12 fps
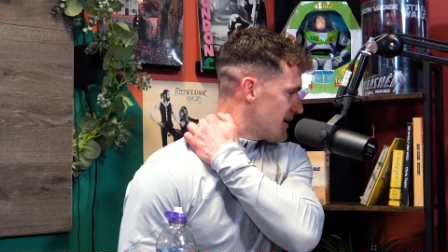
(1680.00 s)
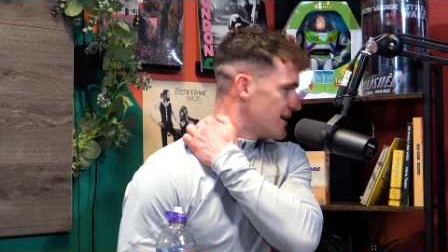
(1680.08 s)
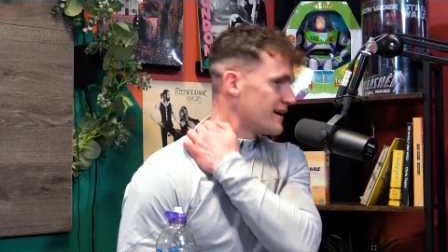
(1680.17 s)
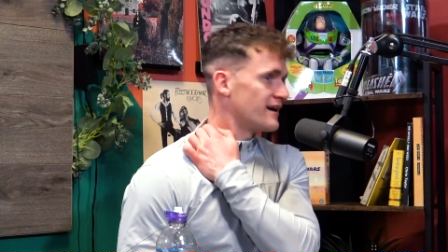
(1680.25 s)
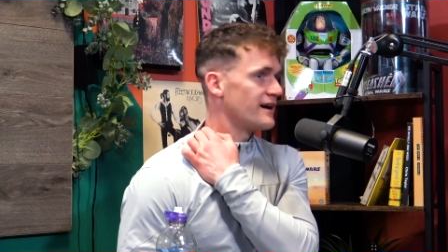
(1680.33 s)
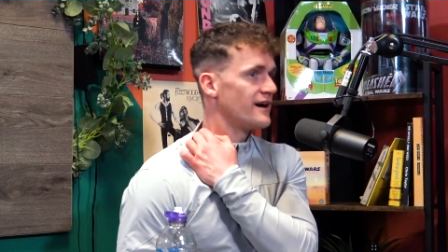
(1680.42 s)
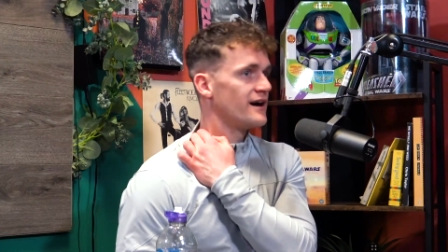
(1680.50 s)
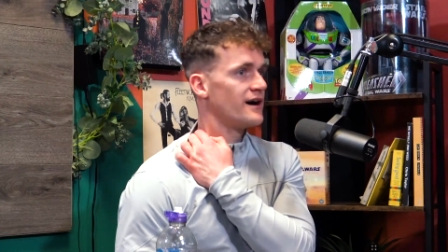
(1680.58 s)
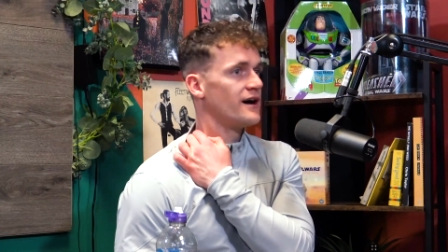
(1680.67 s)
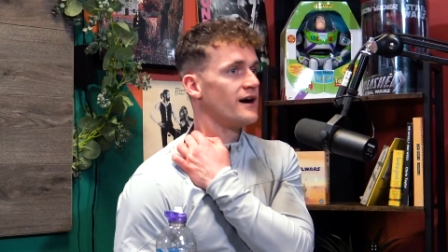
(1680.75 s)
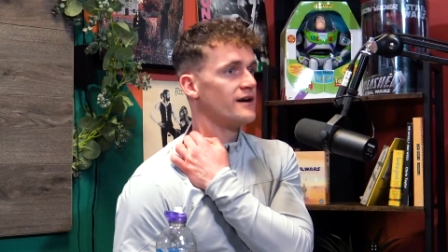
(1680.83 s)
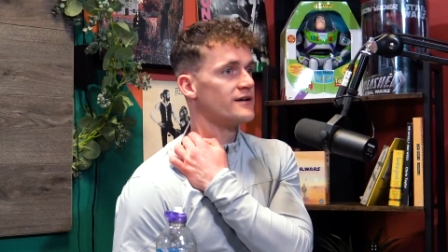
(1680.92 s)
I'll tell you what
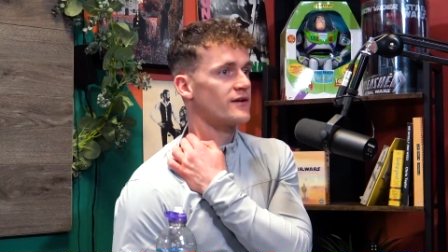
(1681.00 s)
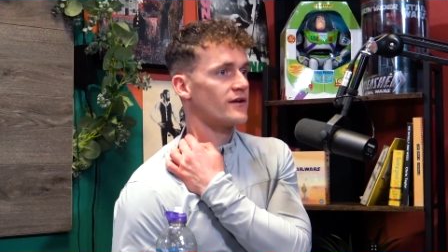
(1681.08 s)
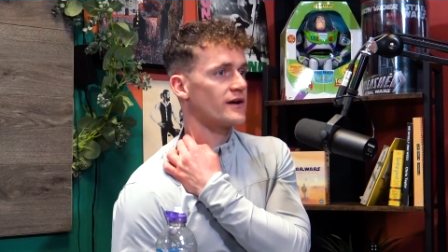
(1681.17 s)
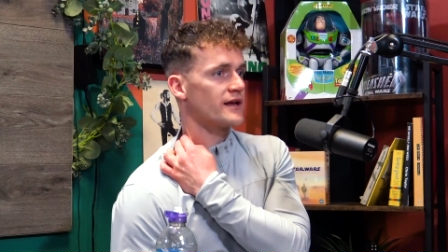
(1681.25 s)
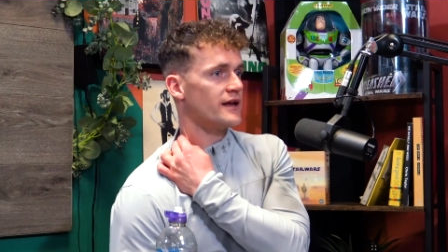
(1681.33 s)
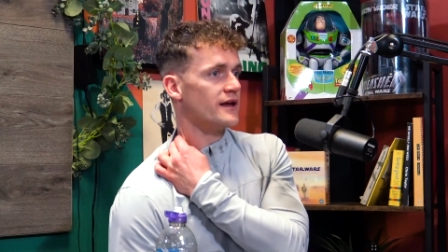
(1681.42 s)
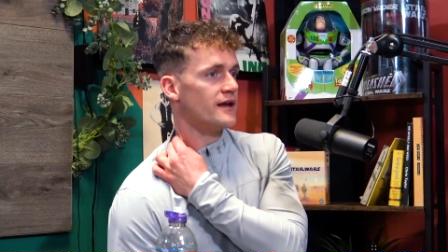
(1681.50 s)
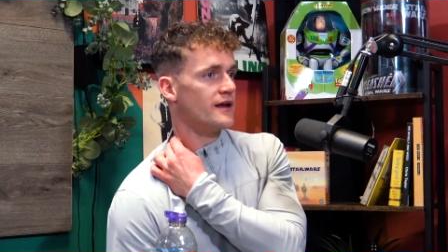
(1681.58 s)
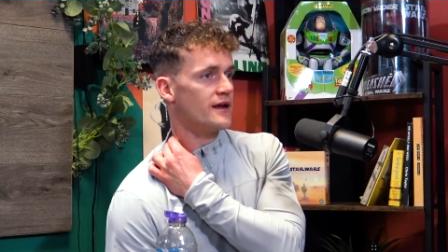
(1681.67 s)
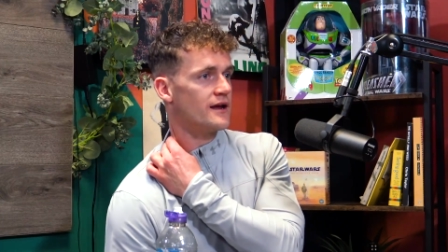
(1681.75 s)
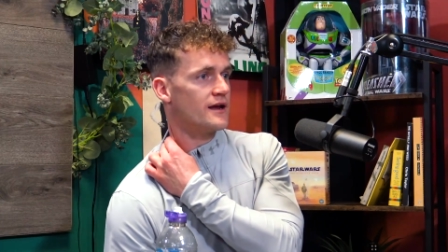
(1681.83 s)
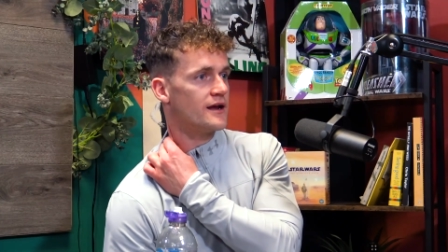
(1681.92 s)
mine is. Right. if you
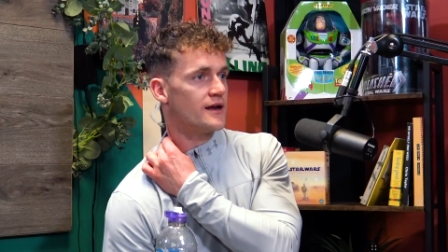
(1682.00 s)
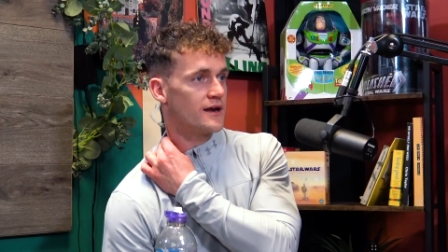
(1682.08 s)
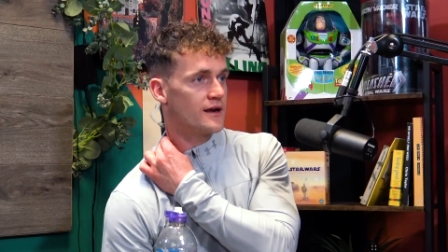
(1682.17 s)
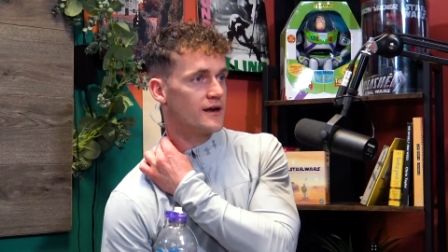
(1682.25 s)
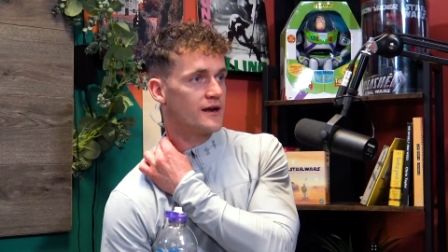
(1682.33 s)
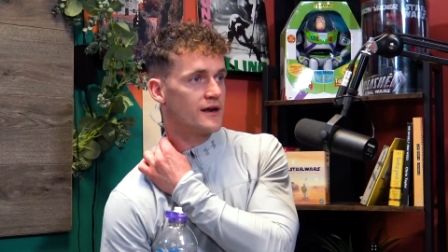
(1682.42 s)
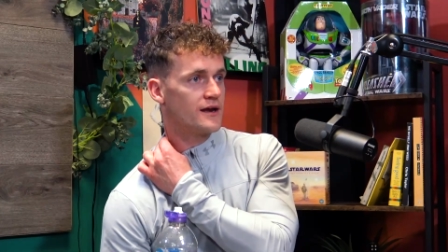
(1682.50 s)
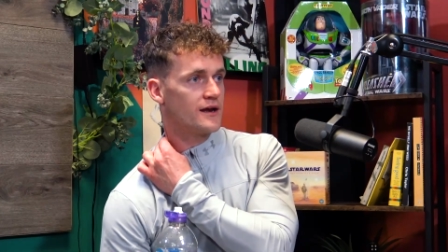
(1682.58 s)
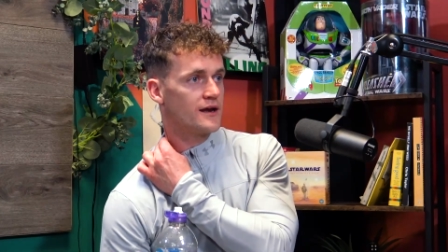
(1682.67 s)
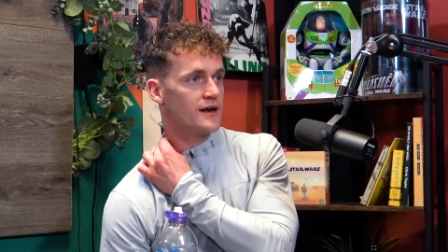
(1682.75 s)
agree, astrology.